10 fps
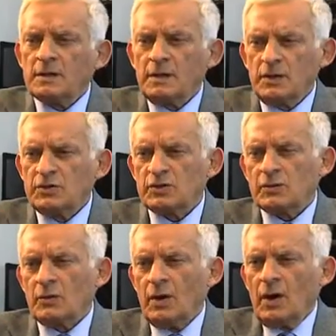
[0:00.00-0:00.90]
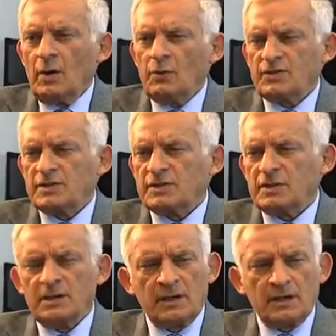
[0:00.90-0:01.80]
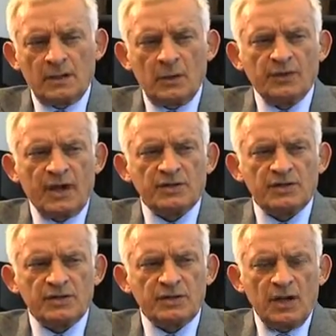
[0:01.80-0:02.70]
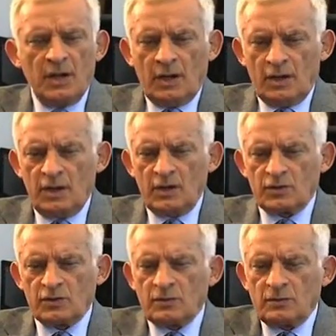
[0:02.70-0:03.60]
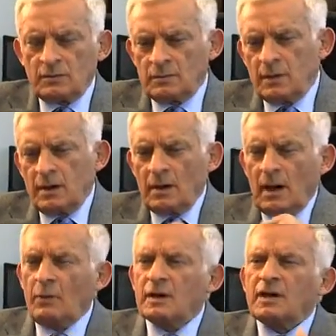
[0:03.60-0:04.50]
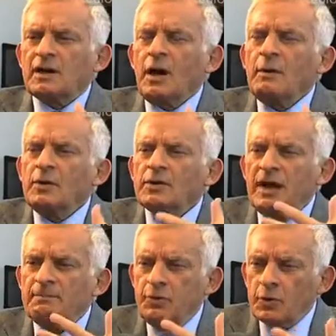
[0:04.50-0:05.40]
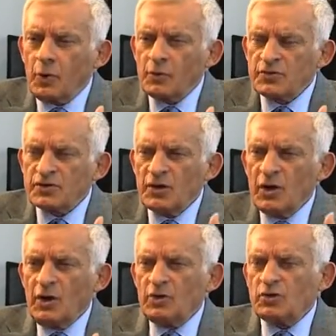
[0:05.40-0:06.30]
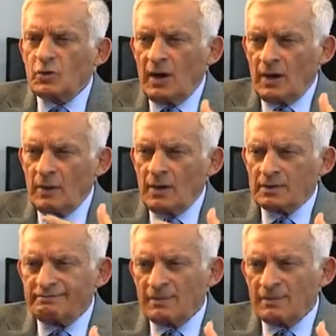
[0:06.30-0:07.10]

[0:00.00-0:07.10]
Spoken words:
issue, which is connected to our common approach to our